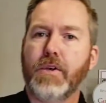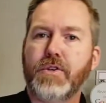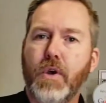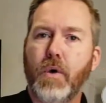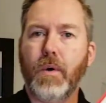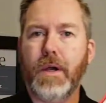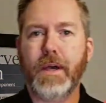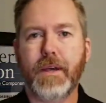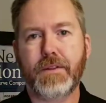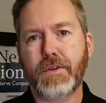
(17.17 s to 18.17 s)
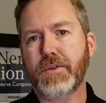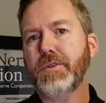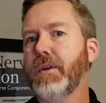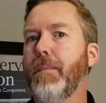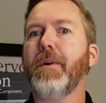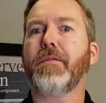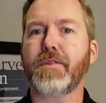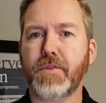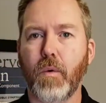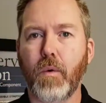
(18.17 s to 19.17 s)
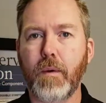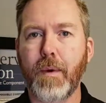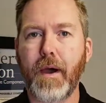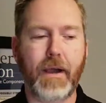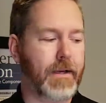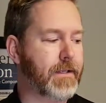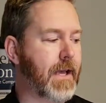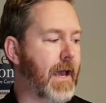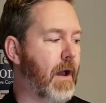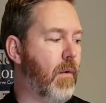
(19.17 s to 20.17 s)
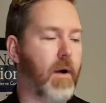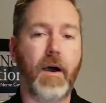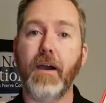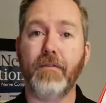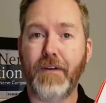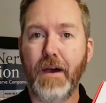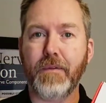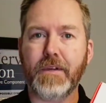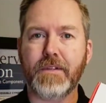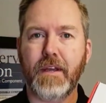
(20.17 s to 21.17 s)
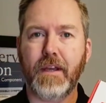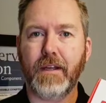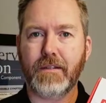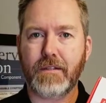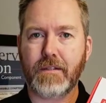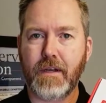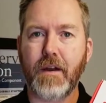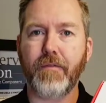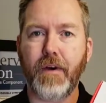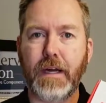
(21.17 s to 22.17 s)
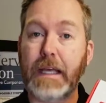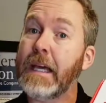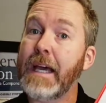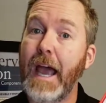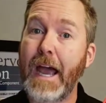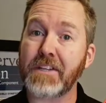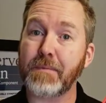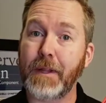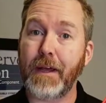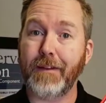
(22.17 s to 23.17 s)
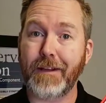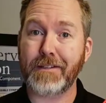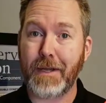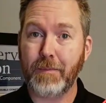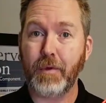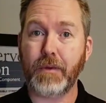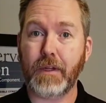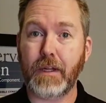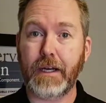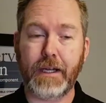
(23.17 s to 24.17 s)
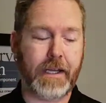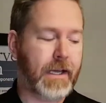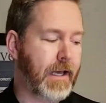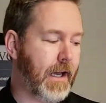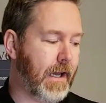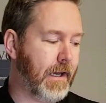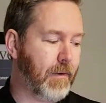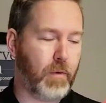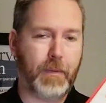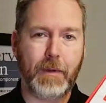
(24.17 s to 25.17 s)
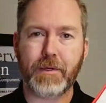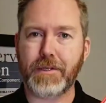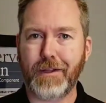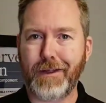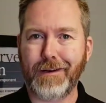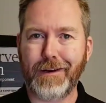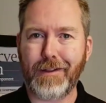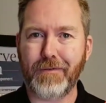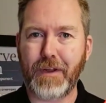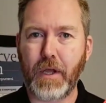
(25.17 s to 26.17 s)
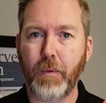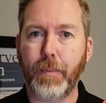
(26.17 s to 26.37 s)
So there's a bit of a story behind how I found this thing. It's kind of funny. Ask me that next time you're in the clinic, or maybe I'll share that in another video.